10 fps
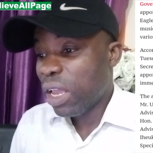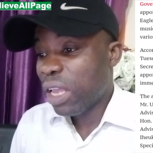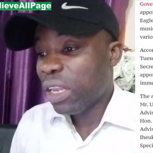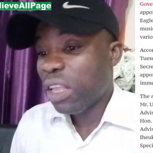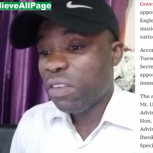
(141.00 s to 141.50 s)

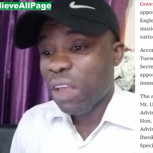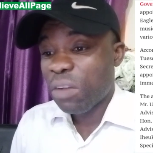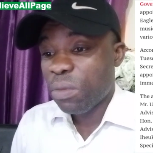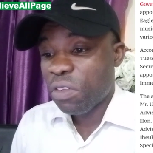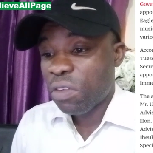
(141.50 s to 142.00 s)
in his
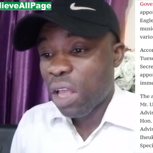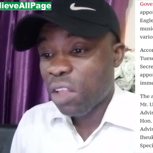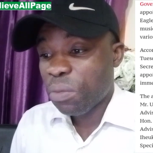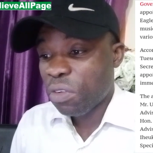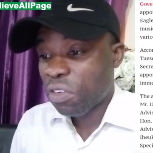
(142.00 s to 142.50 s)

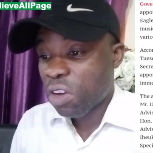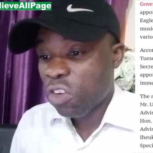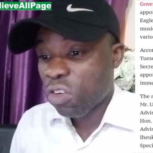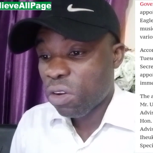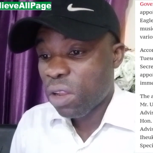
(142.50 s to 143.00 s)

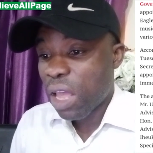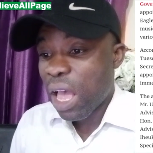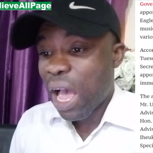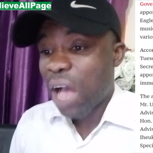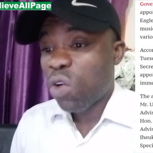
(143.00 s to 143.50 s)
administration,
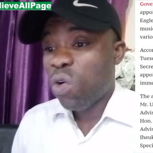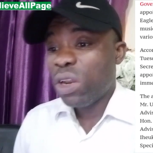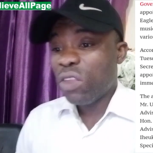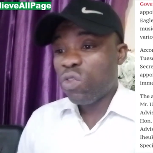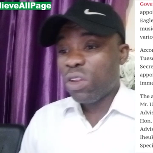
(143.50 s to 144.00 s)

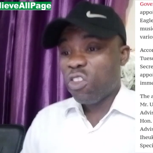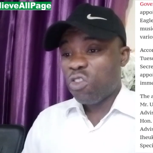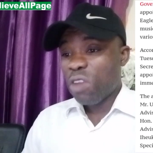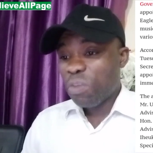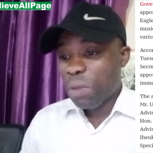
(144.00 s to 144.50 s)
according to the
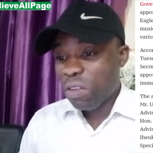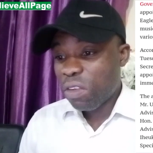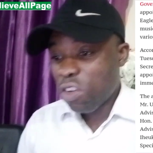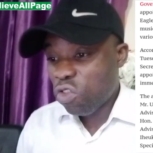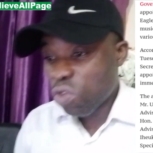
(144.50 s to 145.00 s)
statement
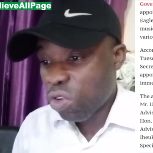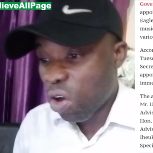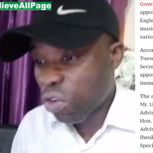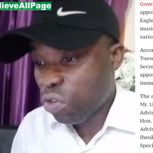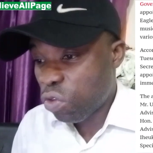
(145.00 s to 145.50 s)
issued
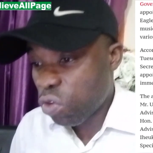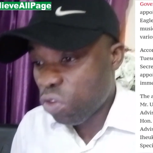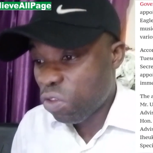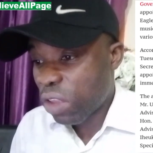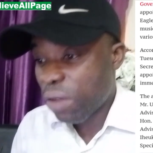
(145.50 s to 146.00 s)
on
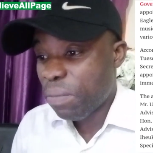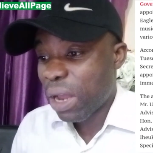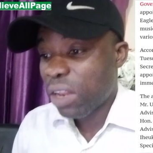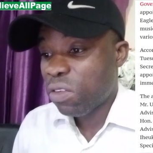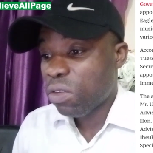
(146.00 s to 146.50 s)
Tuesday
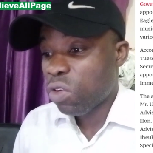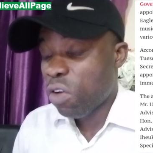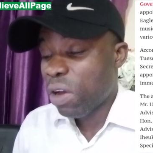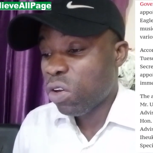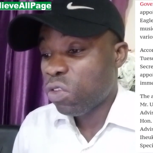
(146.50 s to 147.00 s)
by the
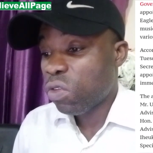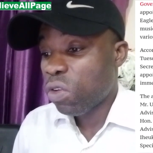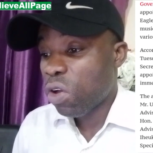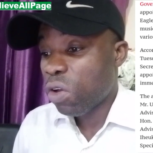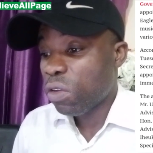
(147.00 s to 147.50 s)
governor's
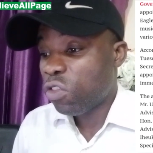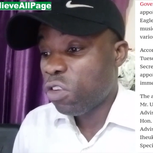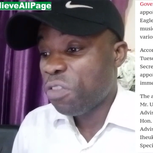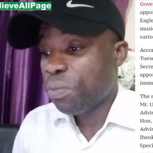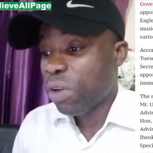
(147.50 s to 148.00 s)

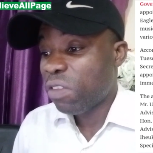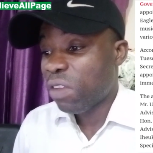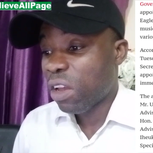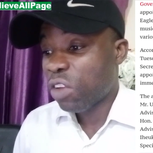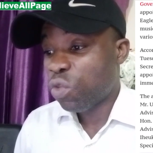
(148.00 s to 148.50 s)
chief press
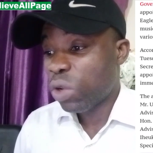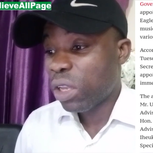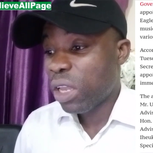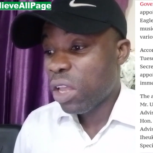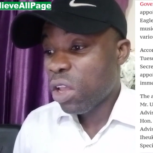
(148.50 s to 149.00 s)

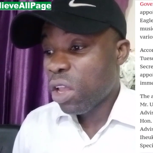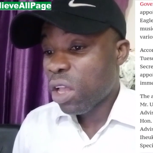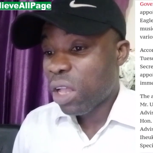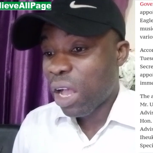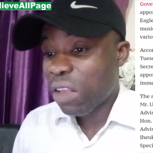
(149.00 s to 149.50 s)
secretary,
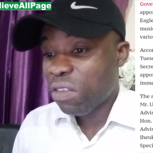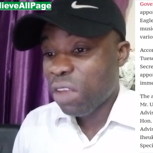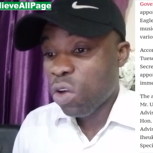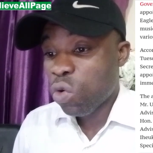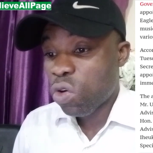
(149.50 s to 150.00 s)

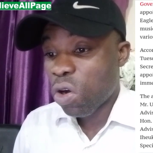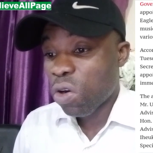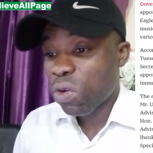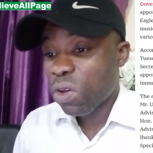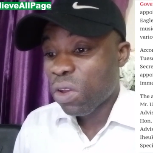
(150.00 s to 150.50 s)
Kazir
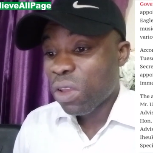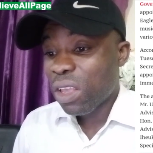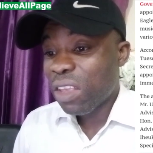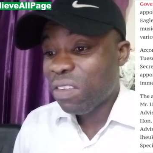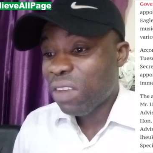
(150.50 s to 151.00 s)
Okor.
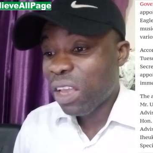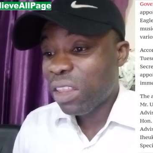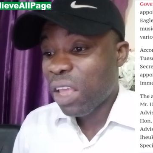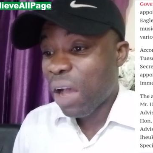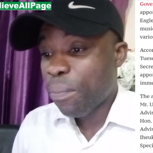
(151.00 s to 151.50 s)
He
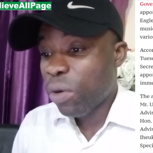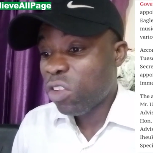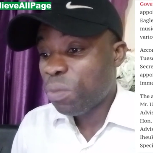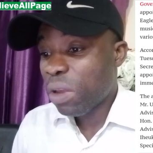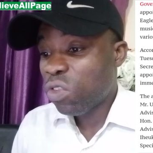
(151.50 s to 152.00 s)
said the
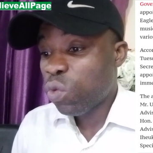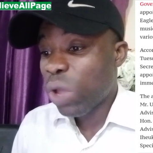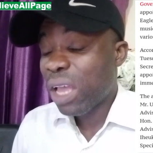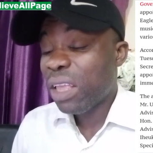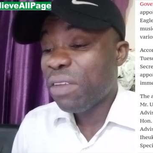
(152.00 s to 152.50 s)
appointments
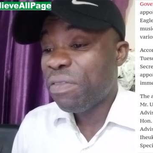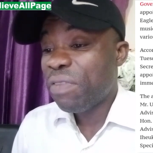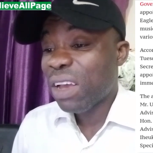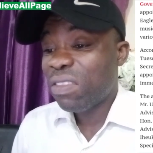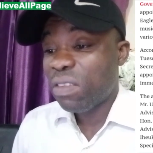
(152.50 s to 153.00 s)
were
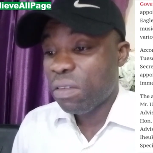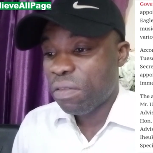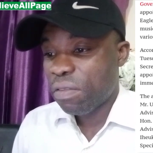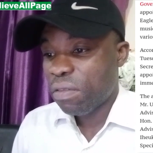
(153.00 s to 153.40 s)
effective